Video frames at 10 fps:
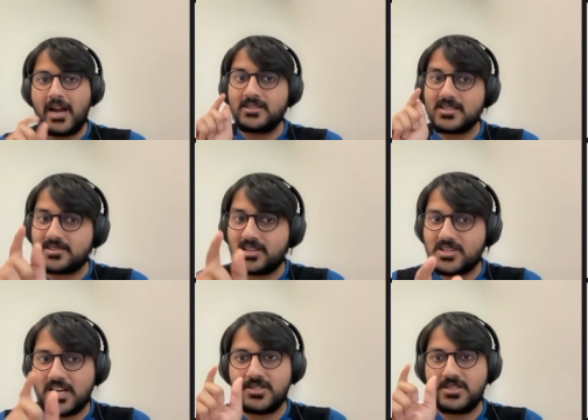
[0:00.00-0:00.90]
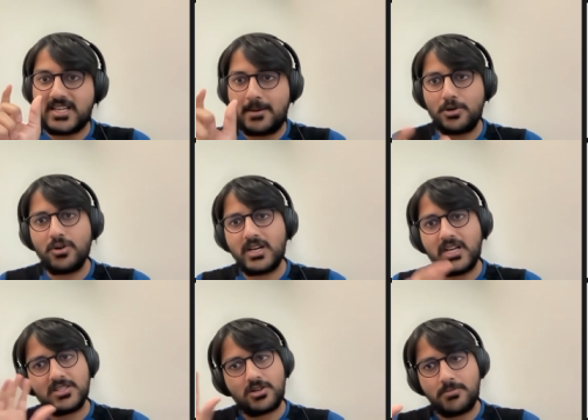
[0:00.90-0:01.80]
And this transaction is kept
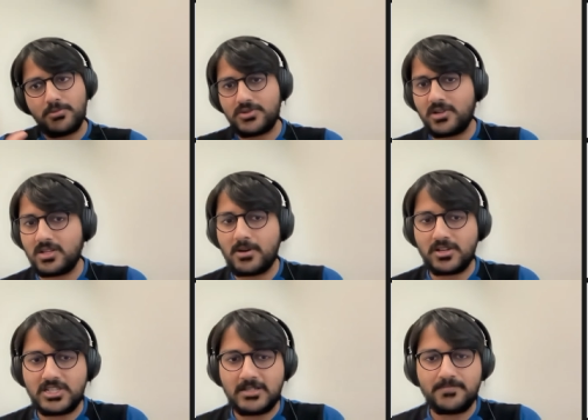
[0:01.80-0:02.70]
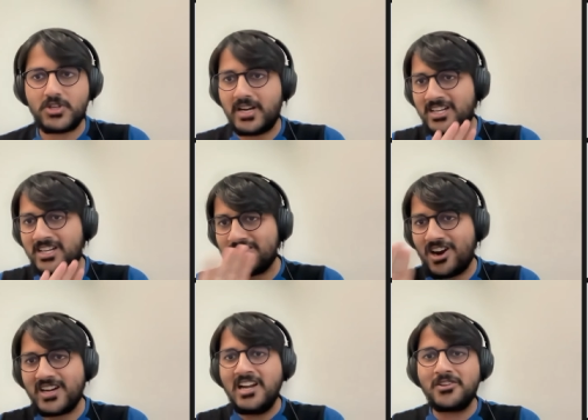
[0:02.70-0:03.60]
locally; it's not posted on the blockchain, so it does
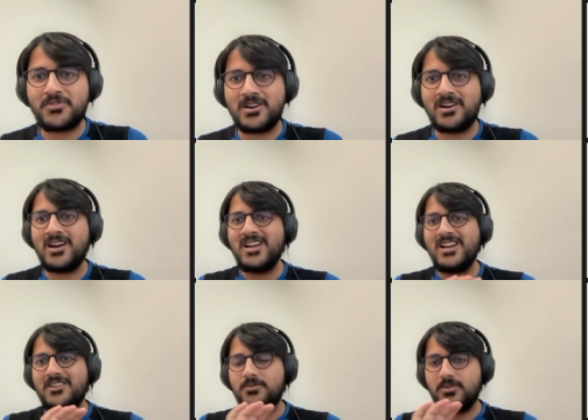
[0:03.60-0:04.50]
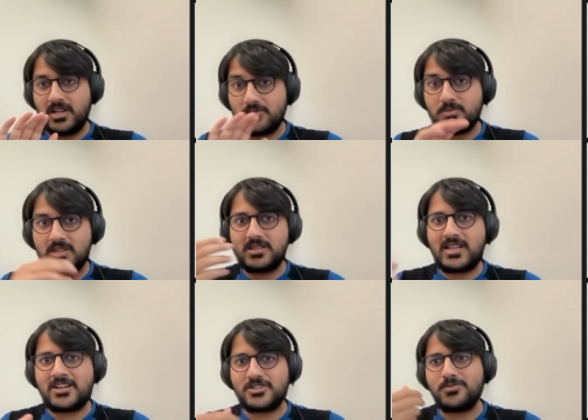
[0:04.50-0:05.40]
not interfere.
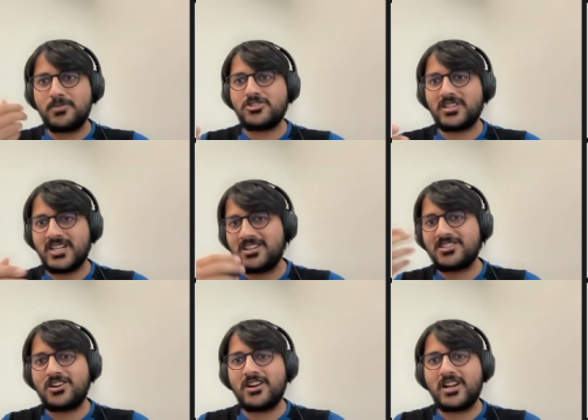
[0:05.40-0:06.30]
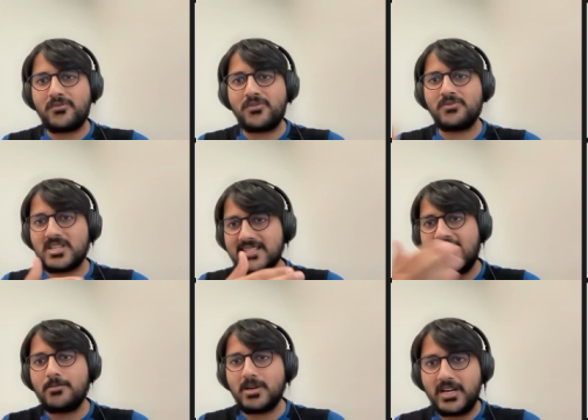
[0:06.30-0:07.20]
That is to make sure that it does not interfere with the
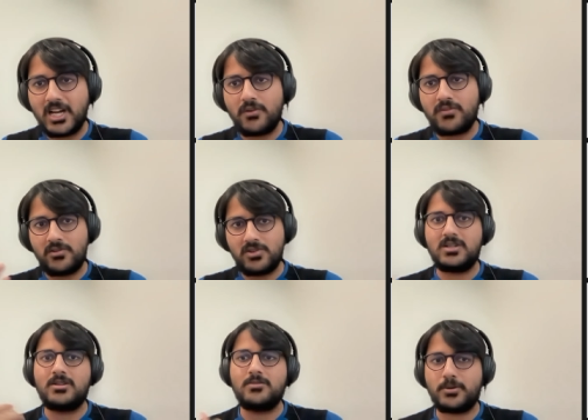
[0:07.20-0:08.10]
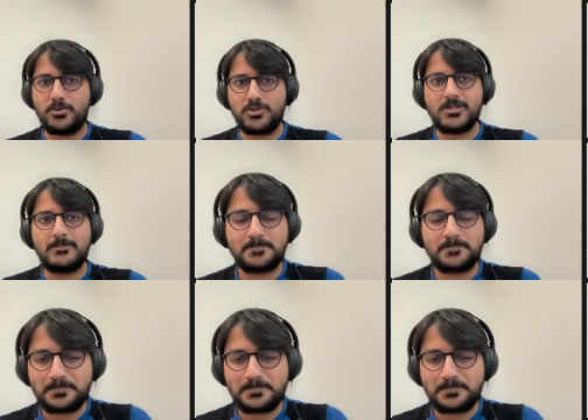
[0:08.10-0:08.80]
scalability of our proposal.